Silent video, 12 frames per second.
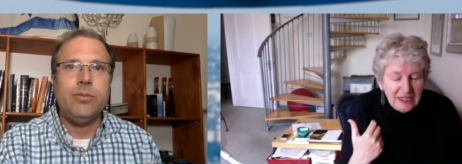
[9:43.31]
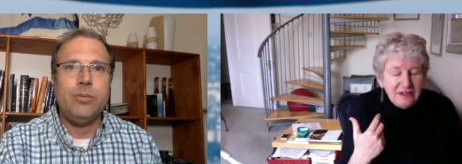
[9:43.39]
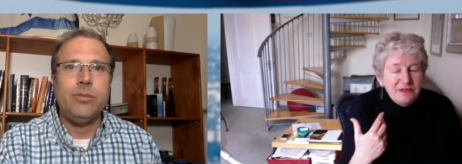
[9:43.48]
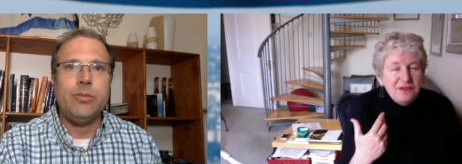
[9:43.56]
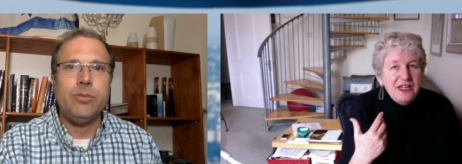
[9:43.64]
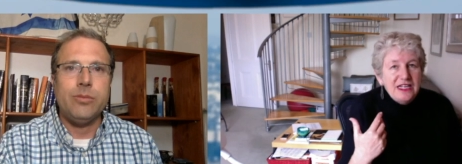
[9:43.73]

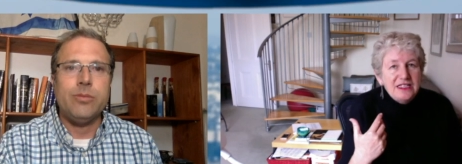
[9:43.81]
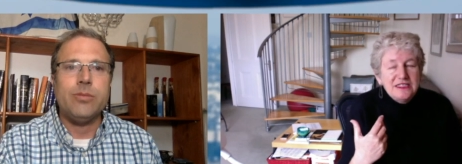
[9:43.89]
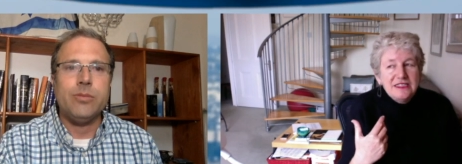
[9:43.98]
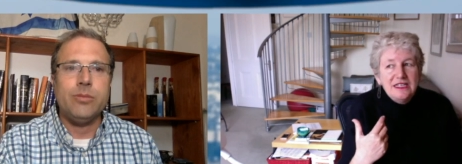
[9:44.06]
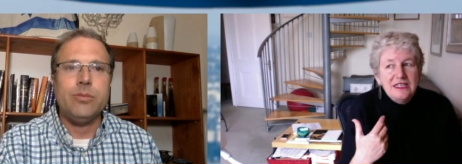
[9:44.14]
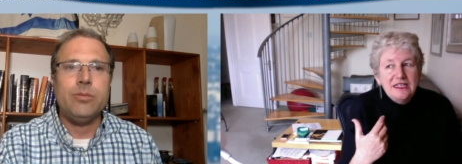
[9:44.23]
Speaker 1: In
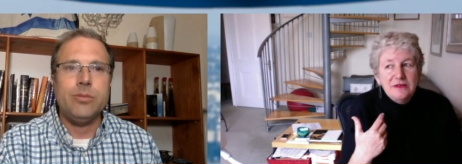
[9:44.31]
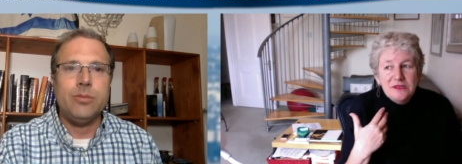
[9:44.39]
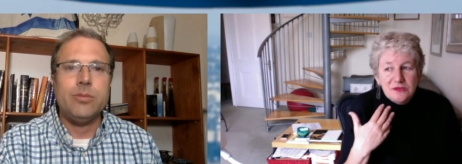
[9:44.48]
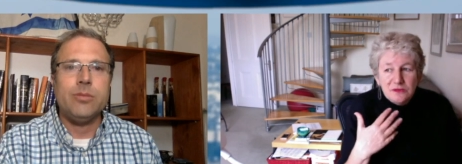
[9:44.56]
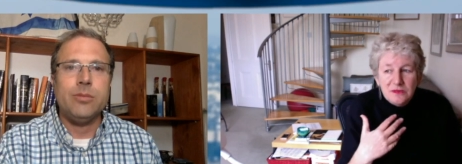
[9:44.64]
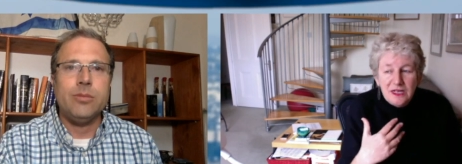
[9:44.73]
fact, there
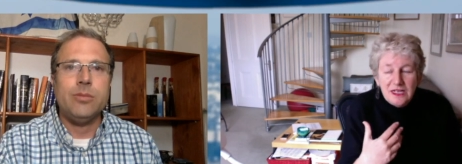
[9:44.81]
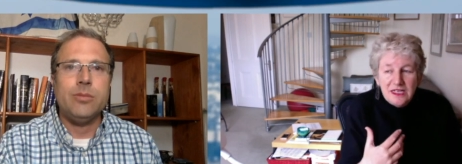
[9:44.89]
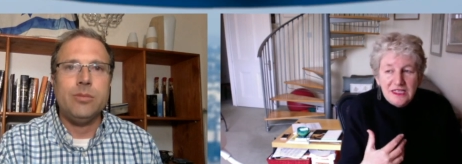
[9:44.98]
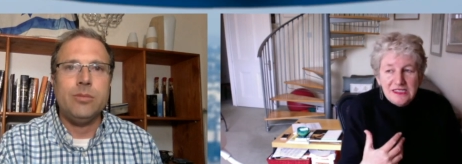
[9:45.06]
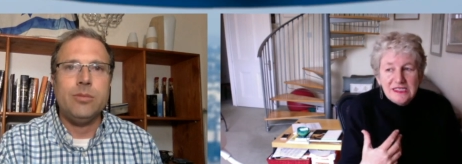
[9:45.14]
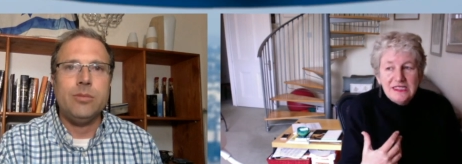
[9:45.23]
was a
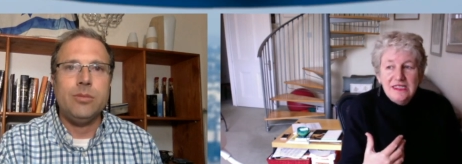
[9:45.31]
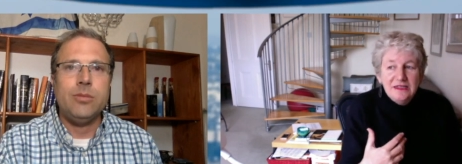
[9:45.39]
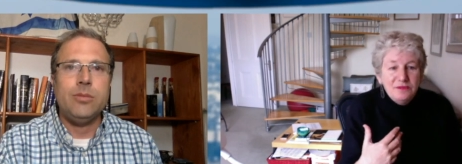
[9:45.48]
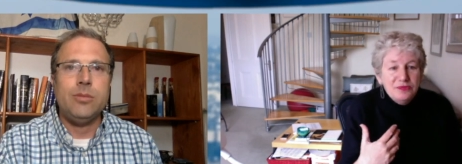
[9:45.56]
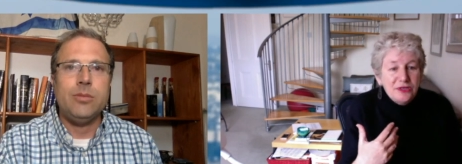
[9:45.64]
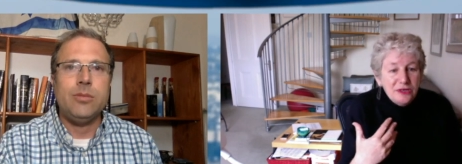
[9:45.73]
rise
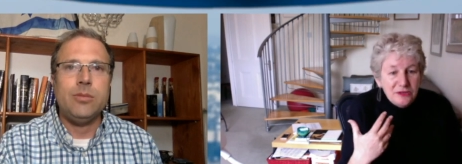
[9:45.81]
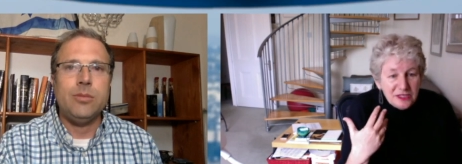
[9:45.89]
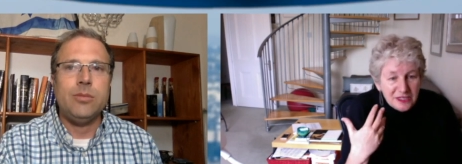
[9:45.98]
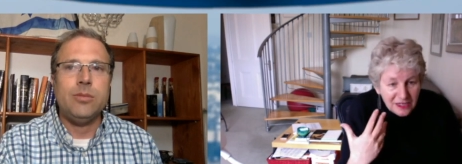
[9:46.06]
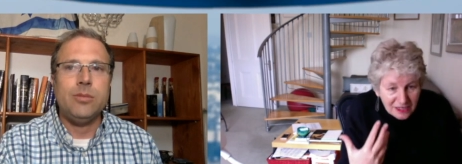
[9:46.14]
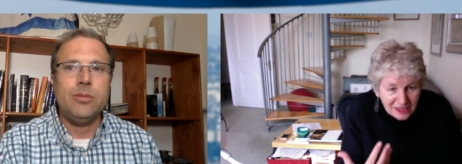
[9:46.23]
in
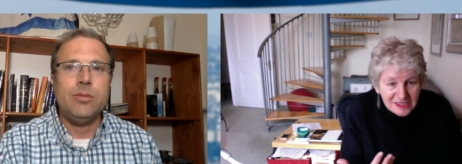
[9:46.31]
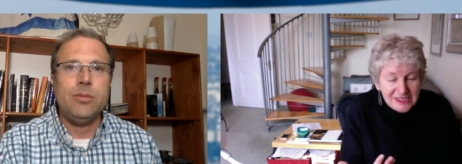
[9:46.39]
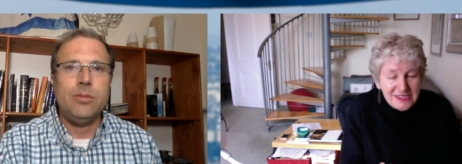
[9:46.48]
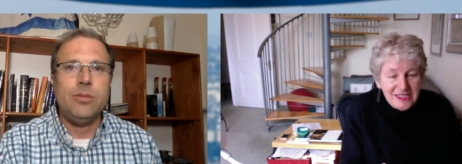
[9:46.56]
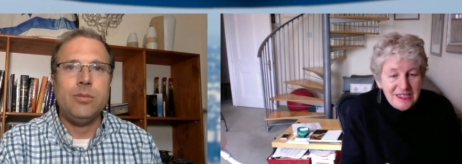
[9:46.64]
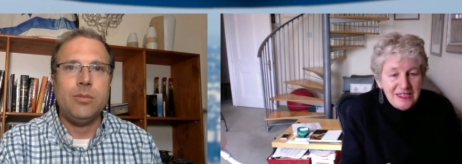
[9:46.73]

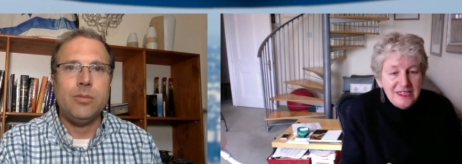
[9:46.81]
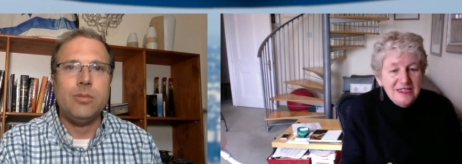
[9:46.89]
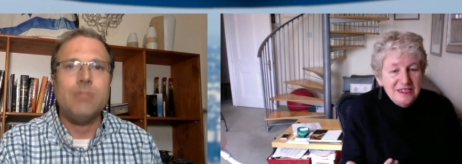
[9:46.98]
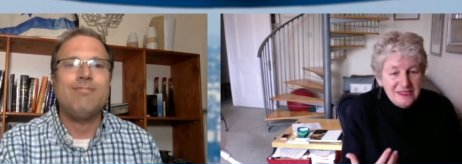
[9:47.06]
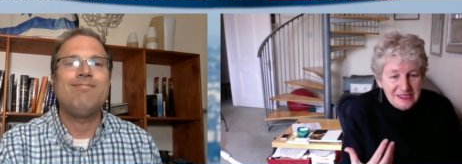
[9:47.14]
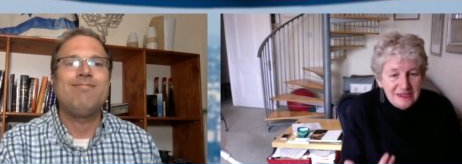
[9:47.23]
pro-Nazi
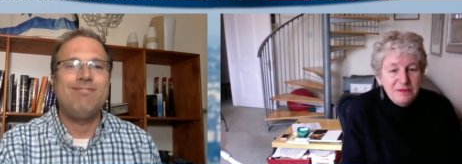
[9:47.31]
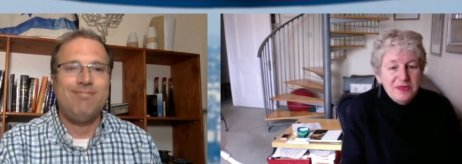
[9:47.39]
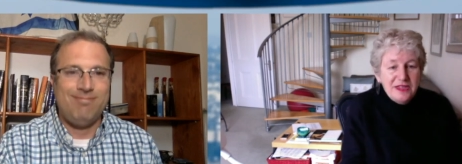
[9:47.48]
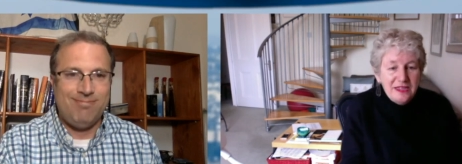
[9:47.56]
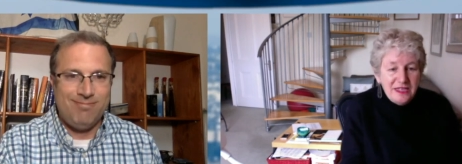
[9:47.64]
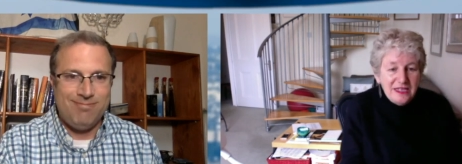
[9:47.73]

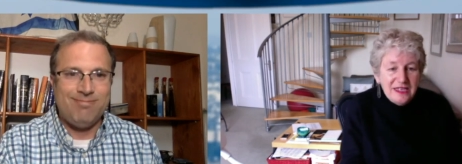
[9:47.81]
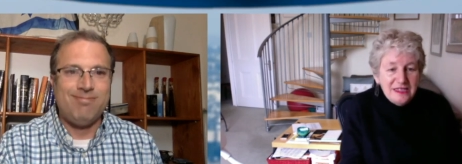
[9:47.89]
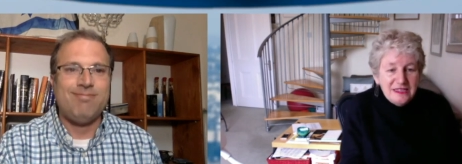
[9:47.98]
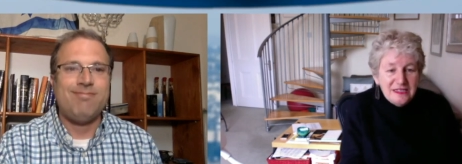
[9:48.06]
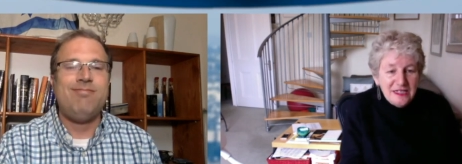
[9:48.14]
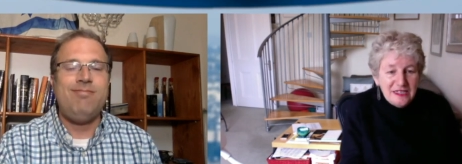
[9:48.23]
sympathy
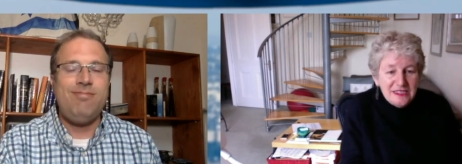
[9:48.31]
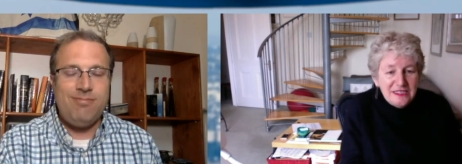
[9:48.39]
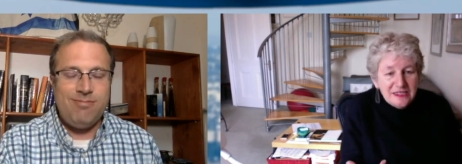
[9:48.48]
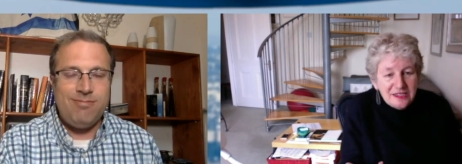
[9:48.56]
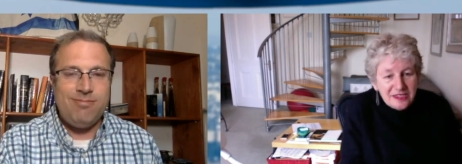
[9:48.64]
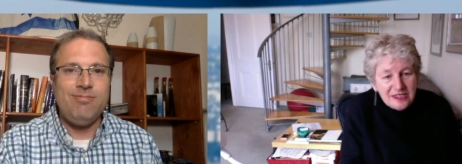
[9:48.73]
in the
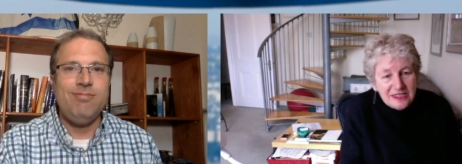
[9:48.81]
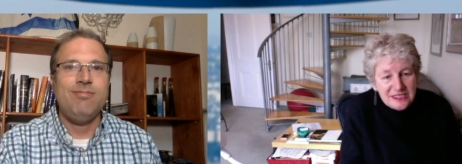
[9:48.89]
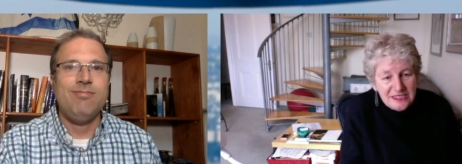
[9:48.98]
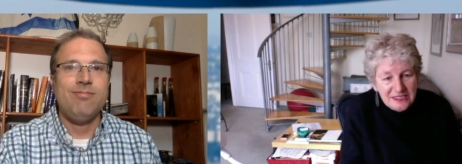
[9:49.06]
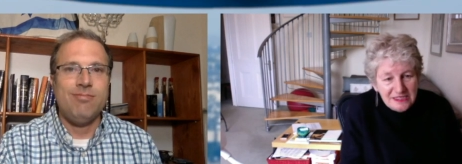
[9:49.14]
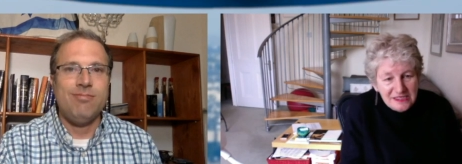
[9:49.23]

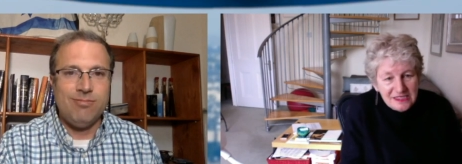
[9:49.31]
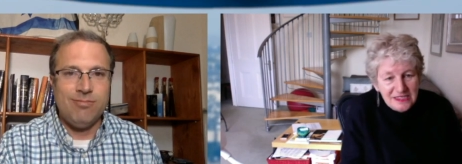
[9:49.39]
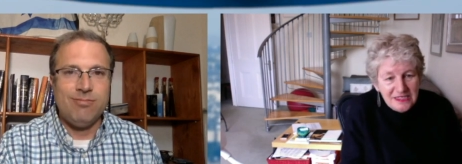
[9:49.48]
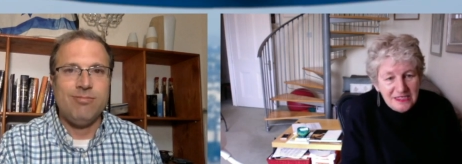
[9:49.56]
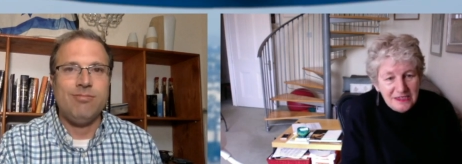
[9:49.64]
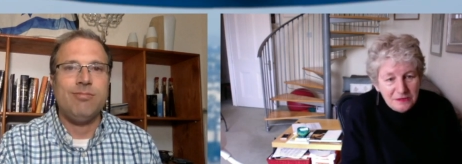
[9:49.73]
1930s
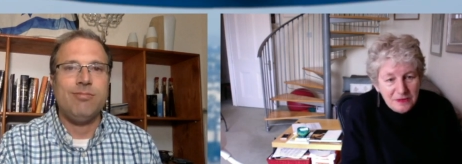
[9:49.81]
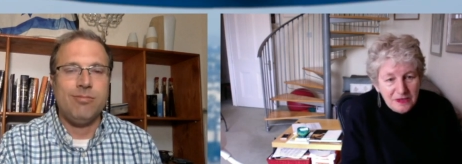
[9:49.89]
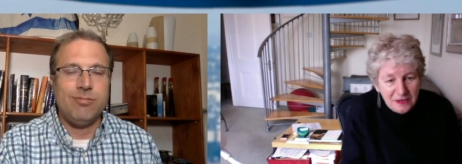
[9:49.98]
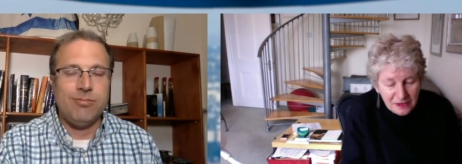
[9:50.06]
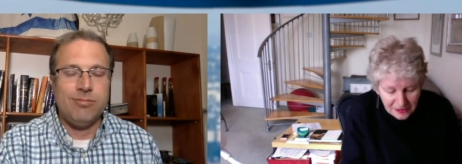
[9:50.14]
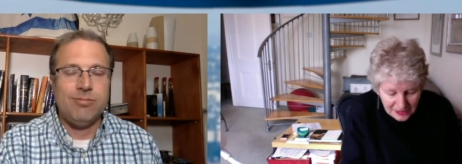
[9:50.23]
in
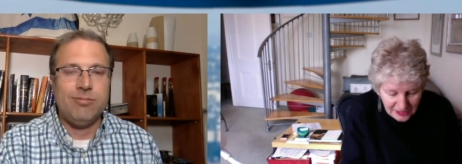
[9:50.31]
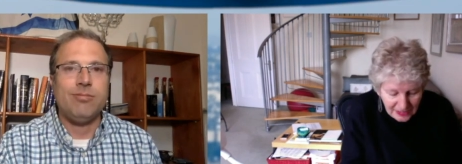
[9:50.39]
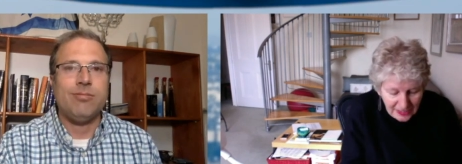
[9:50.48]
Iraq,